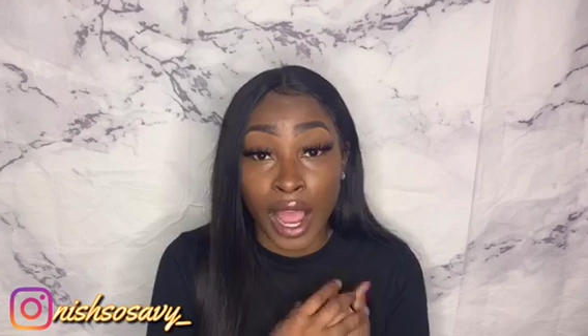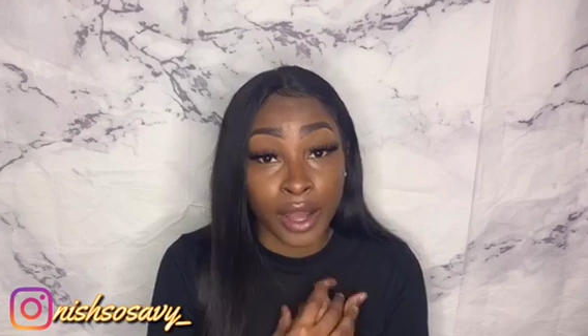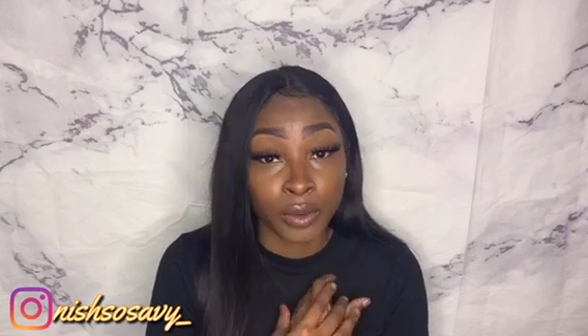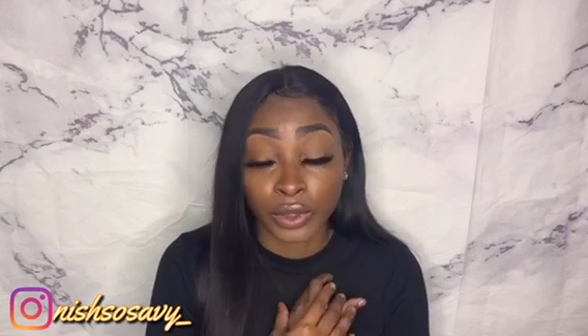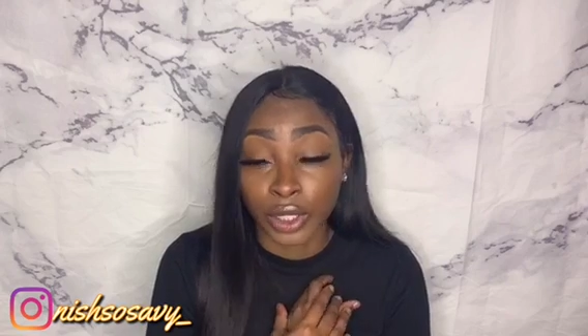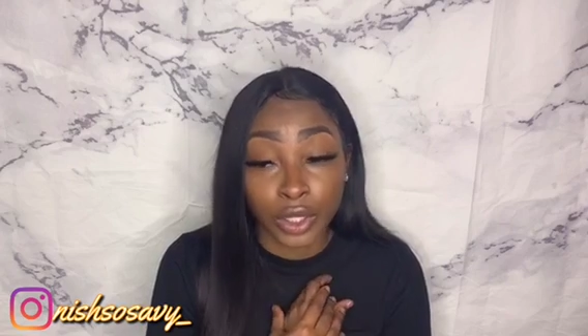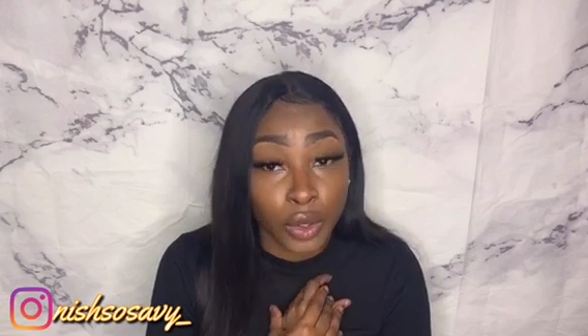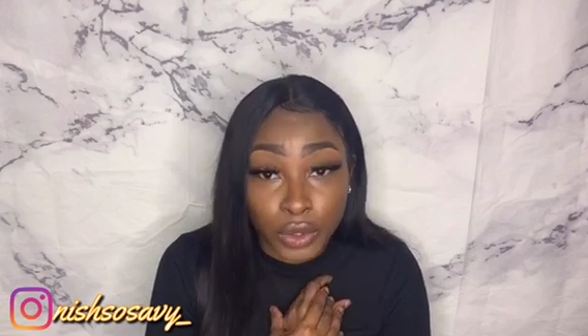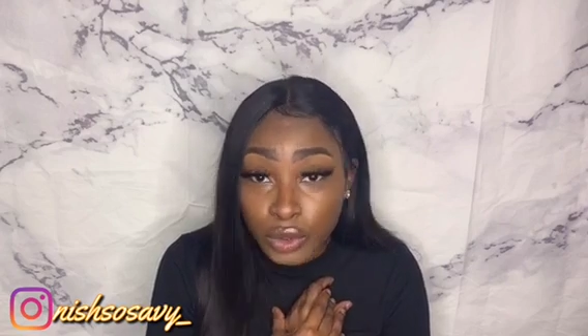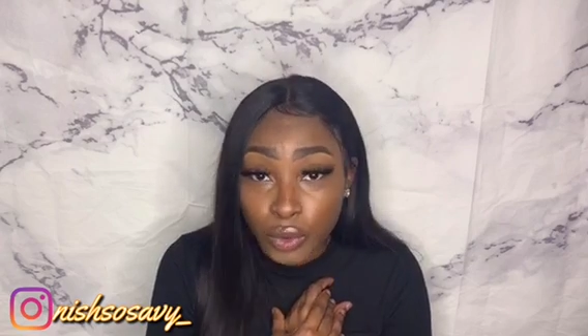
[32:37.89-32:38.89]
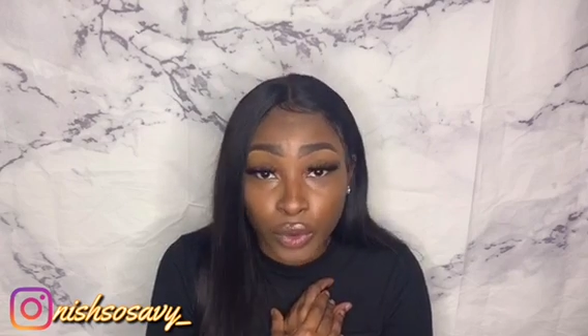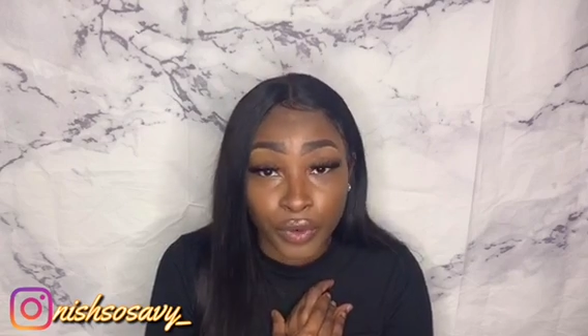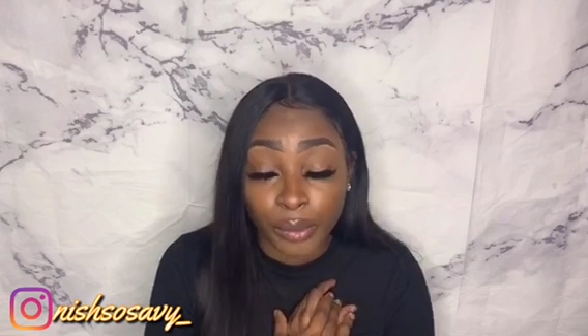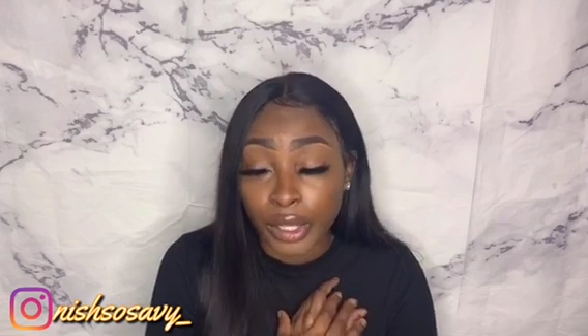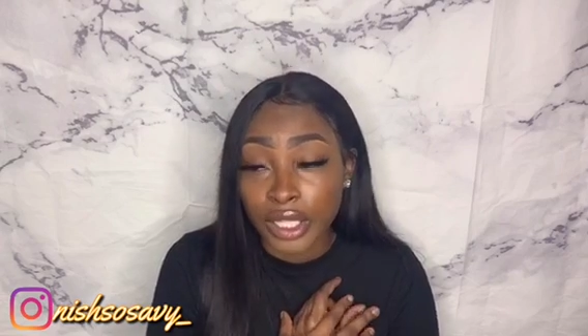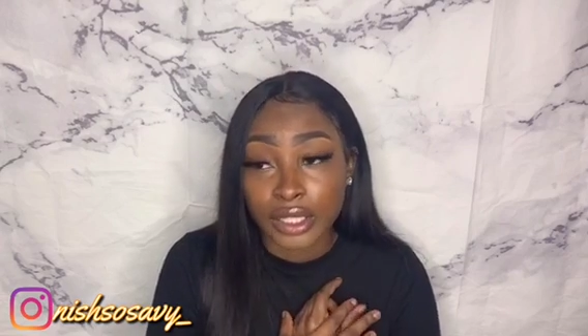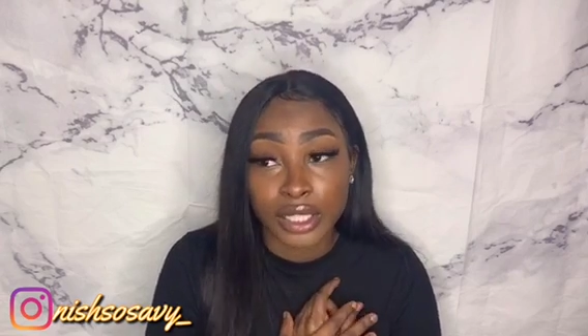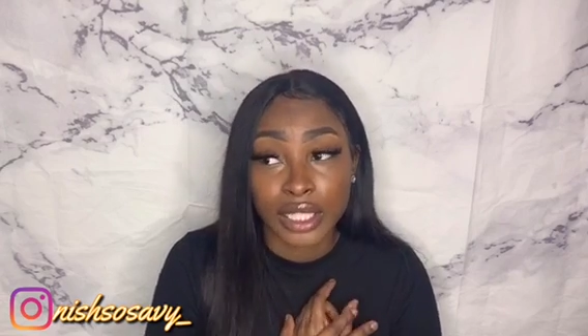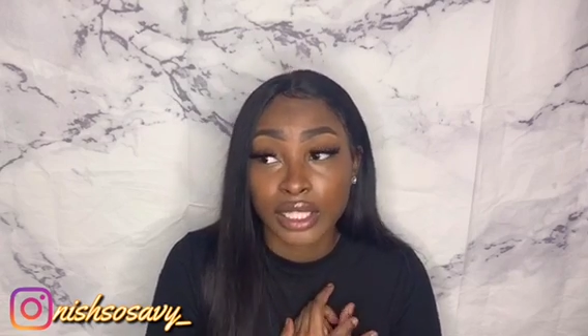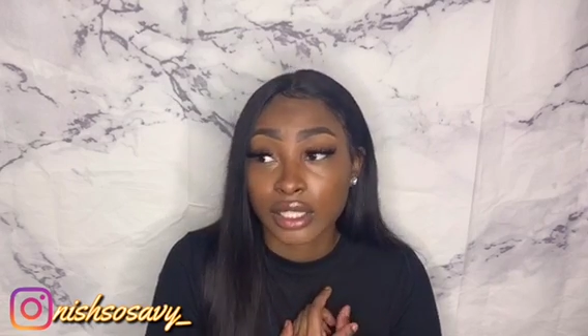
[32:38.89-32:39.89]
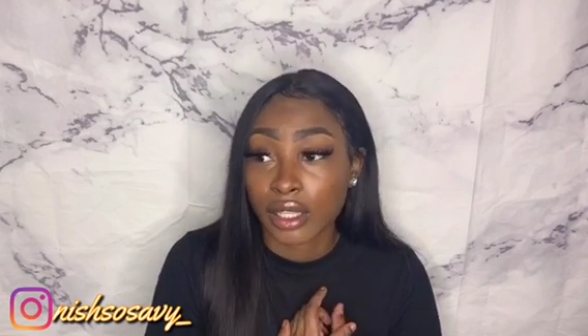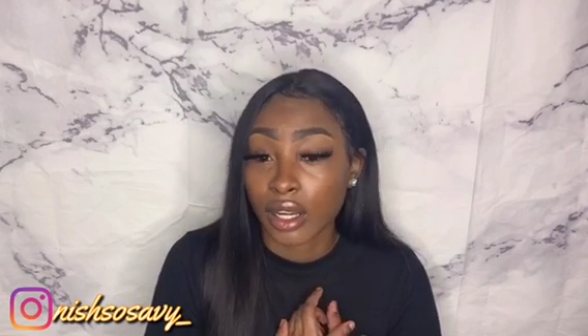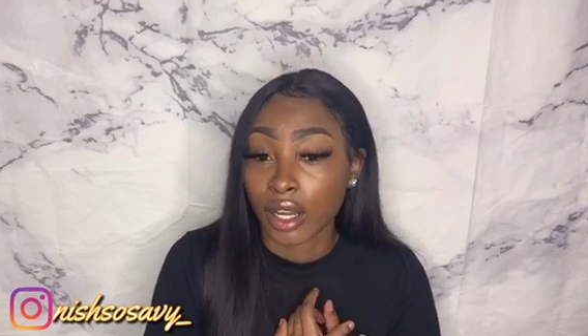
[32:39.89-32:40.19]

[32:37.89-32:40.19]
I didn't go to school for business.